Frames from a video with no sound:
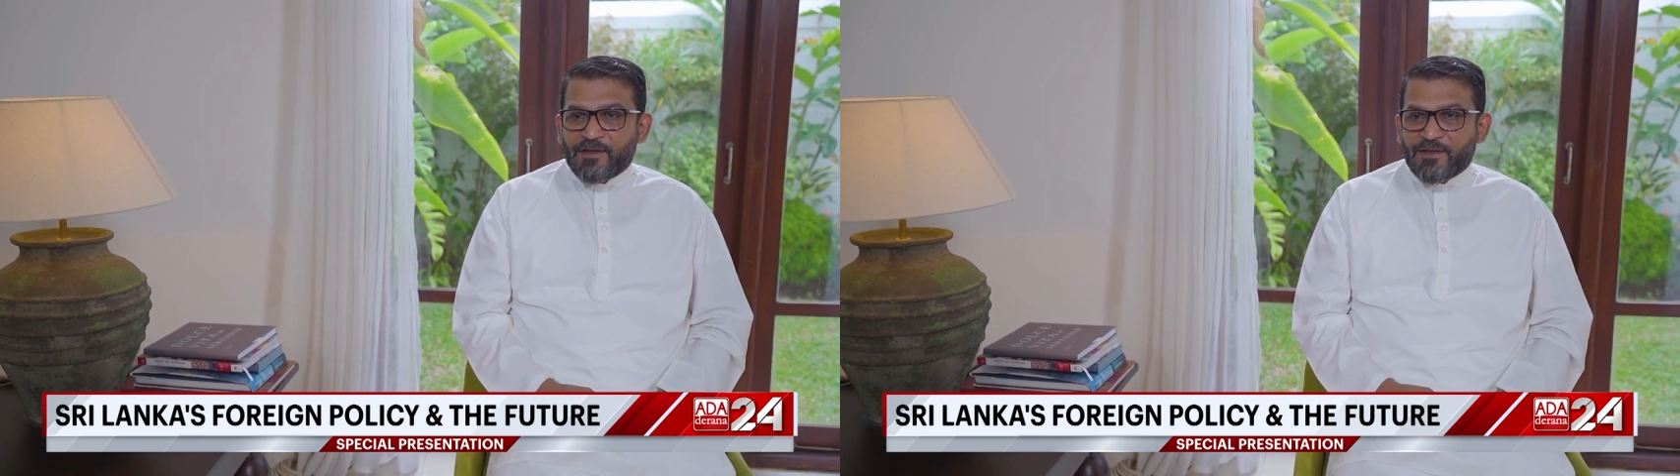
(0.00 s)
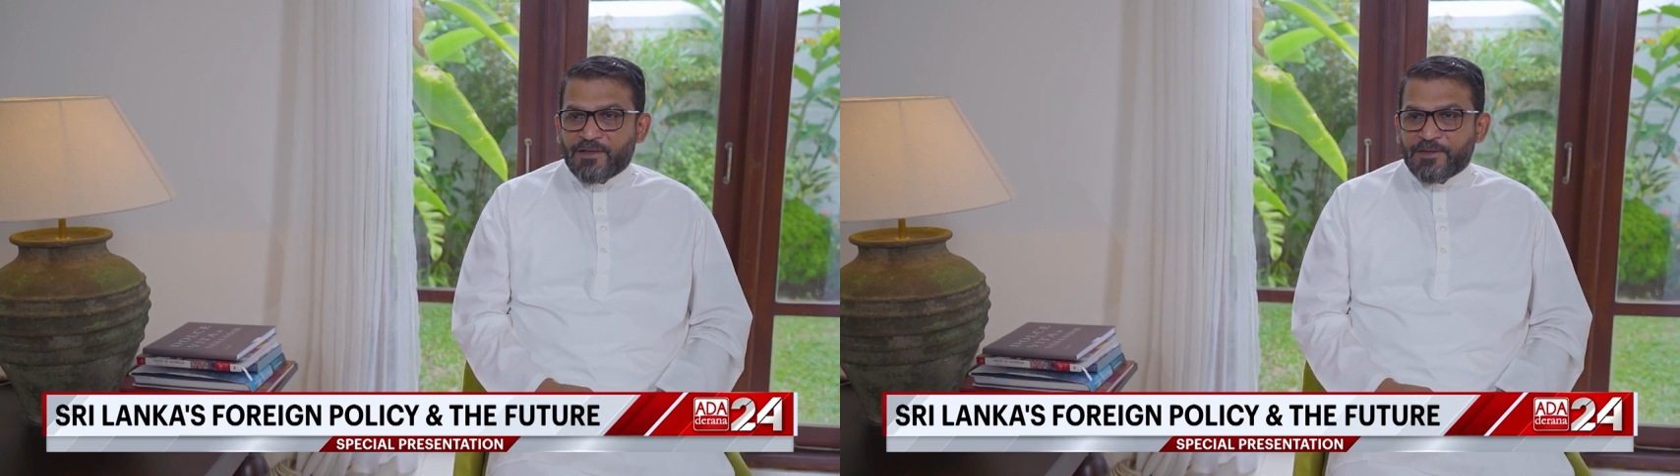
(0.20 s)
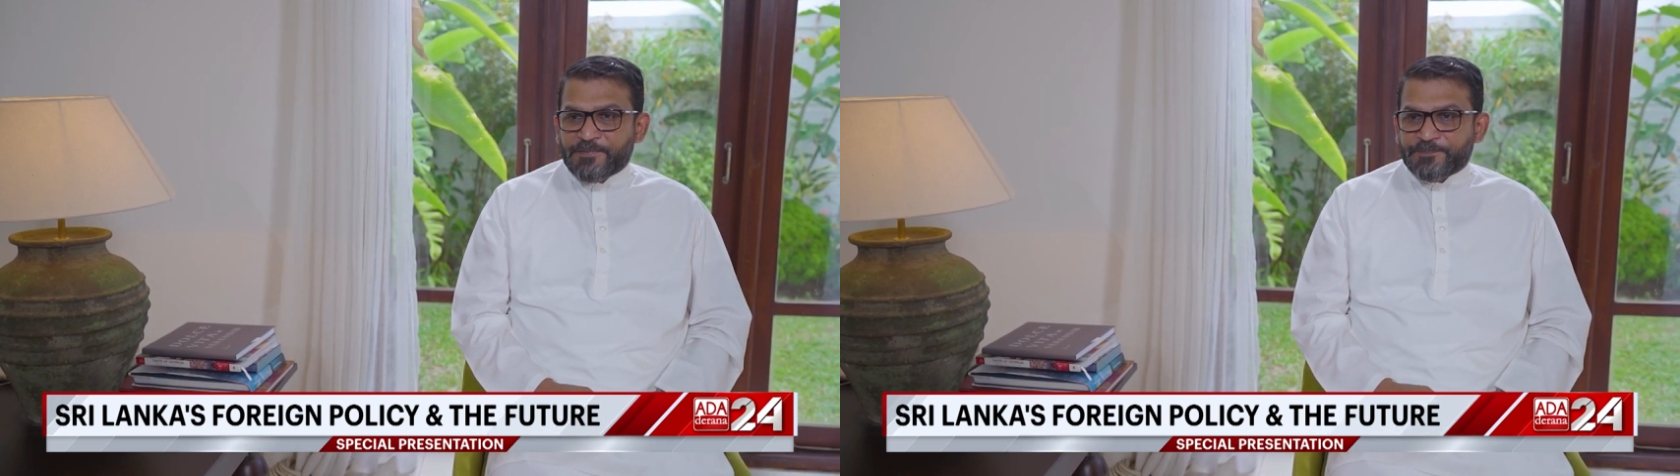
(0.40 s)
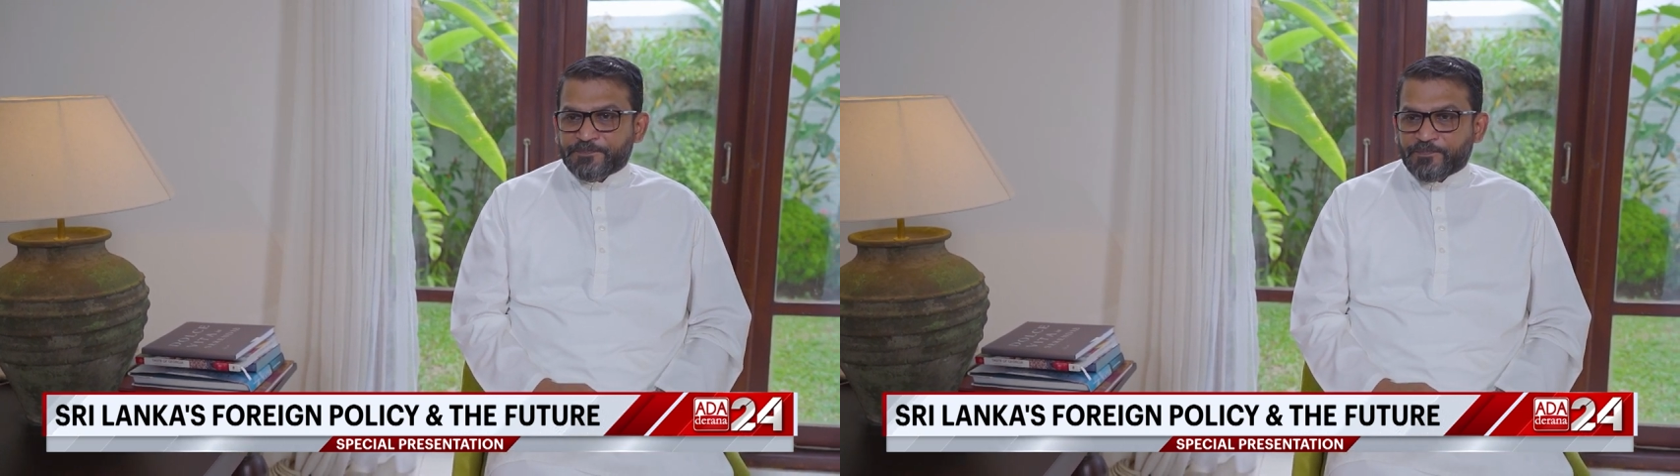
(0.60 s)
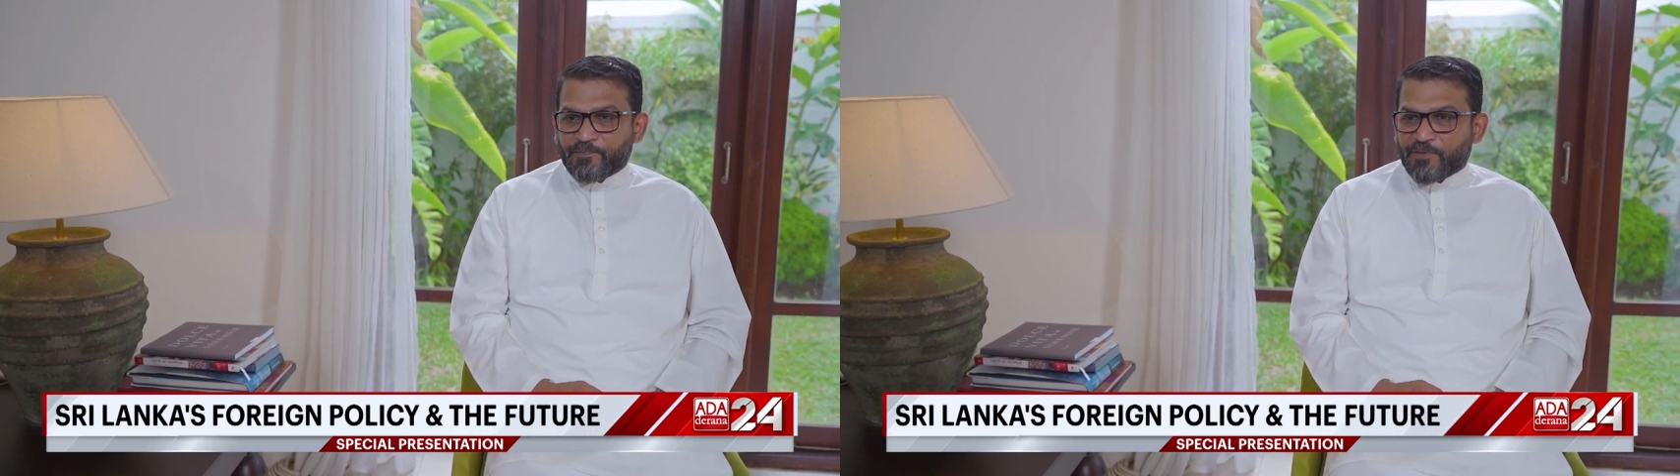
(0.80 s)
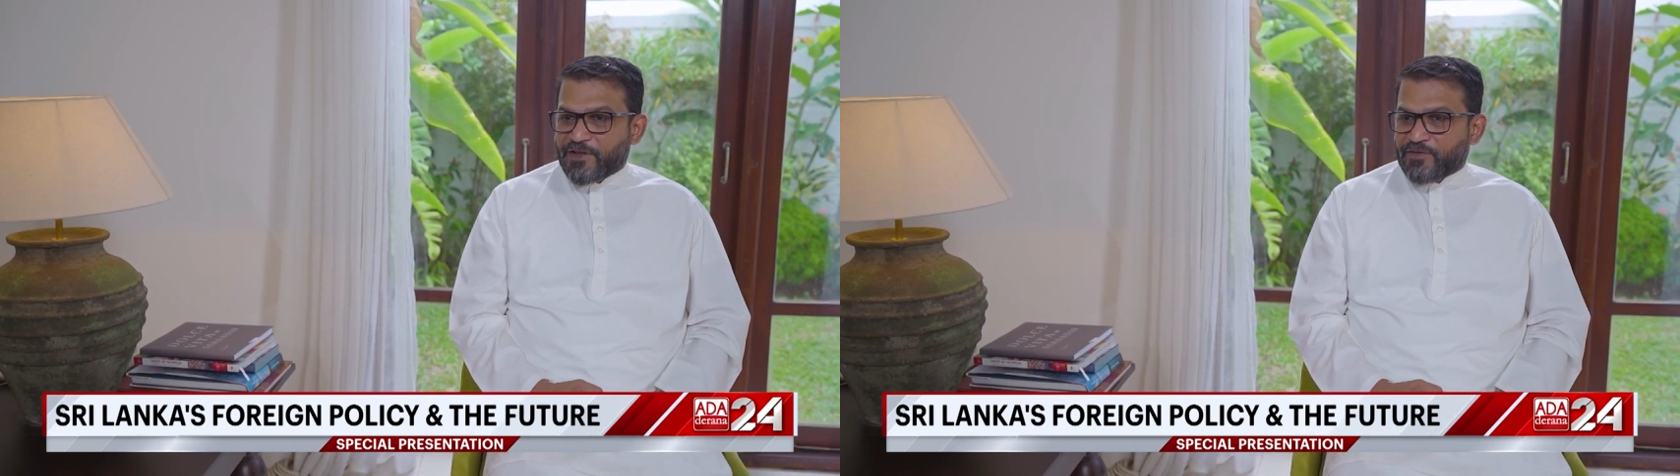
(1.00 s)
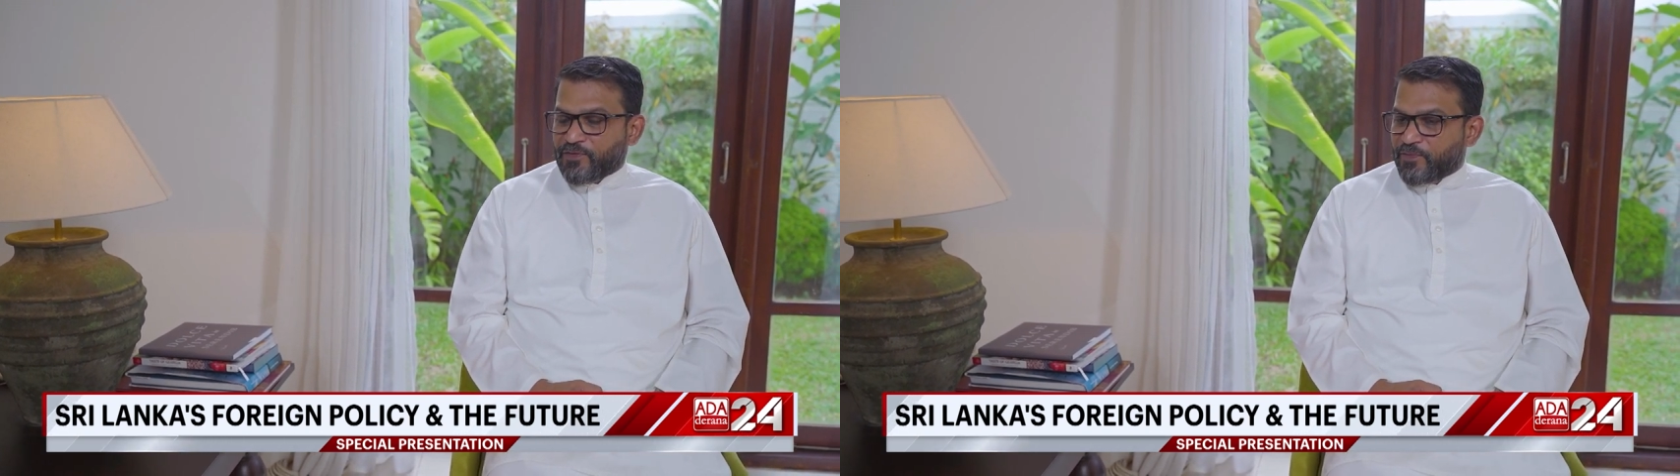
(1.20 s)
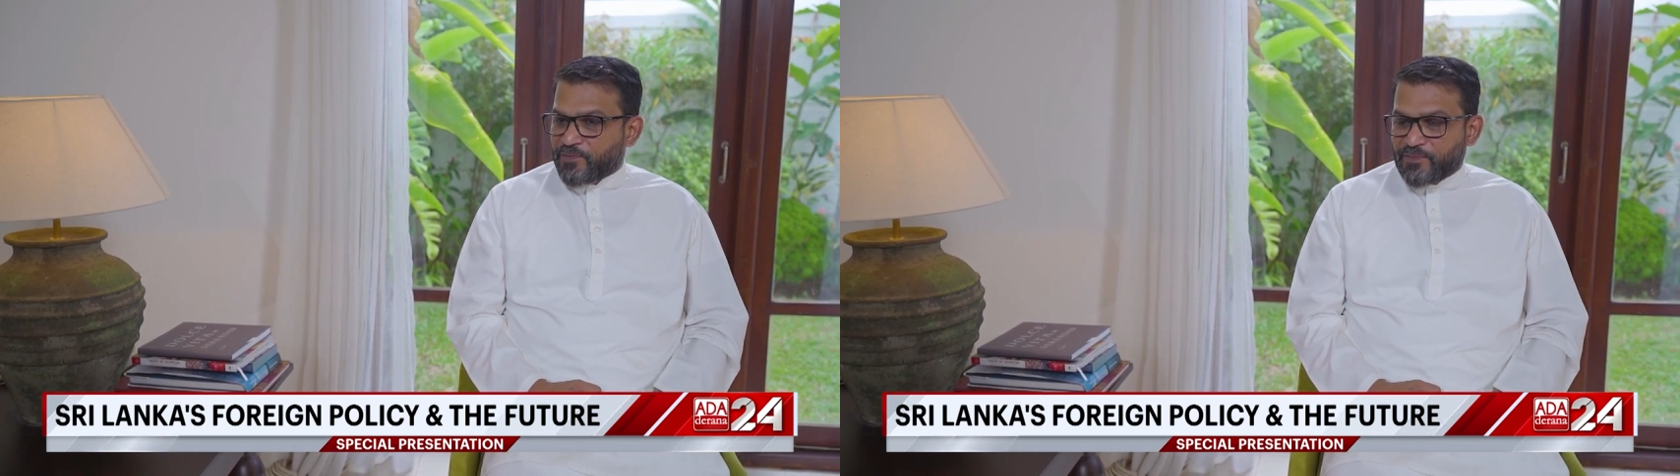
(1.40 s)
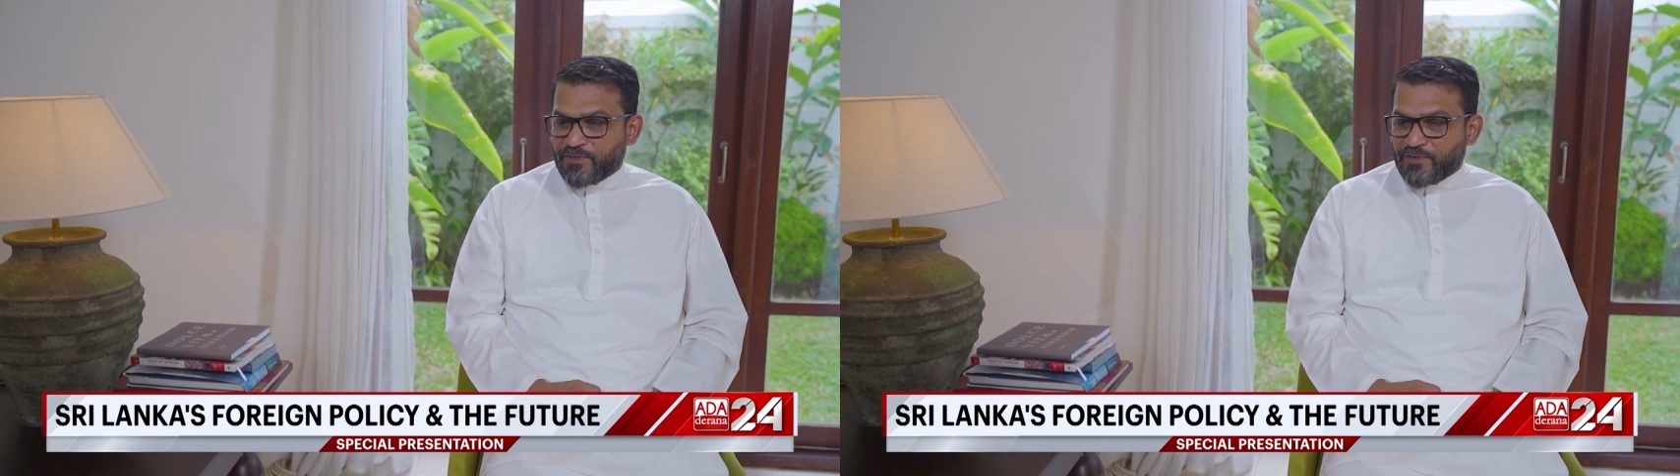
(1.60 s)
Um, so